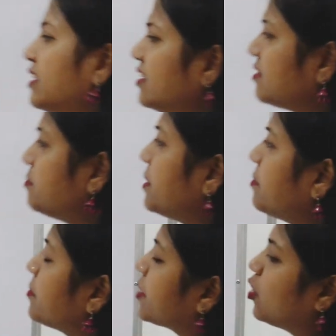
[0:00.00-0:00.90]
This may
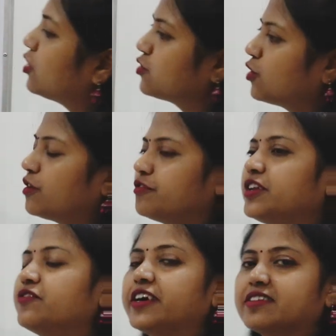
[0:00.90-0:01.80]
be because of
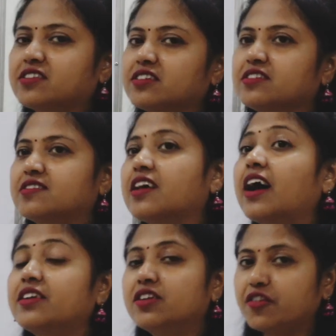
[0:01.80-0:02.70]
investors
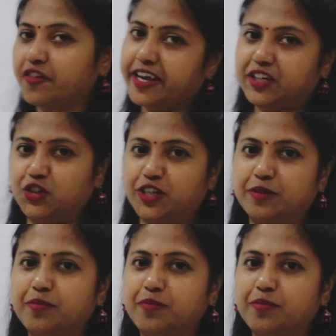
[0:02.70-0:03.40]
underreaction.